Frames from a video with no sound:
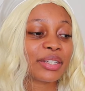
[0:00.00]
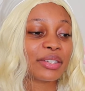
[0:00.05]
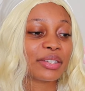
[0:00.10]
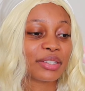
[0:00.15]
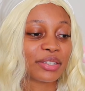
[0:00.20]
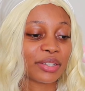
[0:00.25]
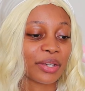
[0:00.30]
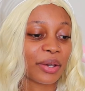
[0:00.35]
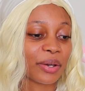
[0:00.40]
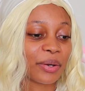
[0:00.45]

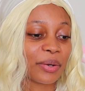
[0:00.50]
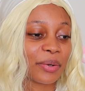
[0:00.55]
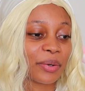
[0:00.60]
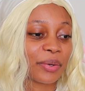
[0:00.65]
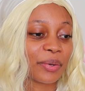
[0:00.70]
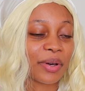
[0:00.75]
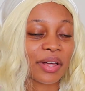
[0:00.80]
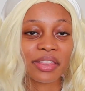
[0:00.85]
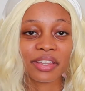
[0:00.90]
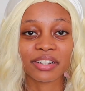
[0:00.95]

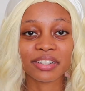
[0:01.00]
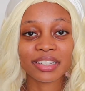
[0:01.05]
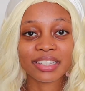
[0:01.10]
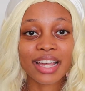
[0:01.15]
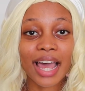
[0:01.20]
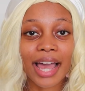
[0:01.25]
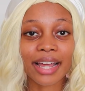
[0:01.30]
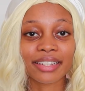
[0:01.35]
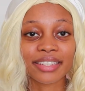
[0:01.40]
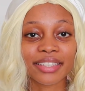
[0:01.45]
So there's
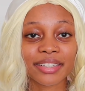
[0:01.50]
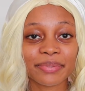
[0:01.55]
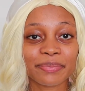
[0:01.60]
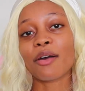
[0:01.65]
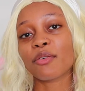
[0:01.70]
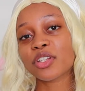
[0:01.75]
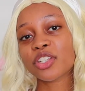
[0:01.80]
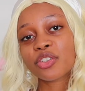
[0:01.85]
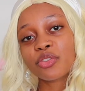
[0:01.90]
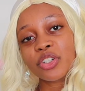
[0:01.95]
that.
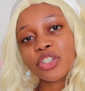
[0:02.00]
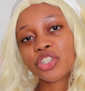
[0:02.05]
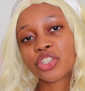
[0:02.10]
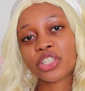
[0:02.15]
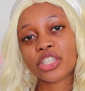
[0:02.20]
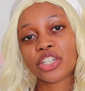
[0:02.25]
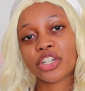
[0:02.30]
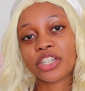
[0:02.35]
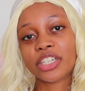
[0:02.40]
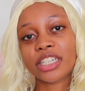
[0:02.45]
I was
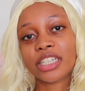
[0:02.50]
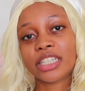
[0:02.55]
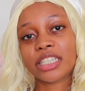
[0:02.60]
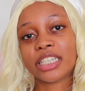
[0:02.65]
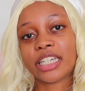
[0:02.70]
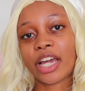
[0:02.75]
originally gonna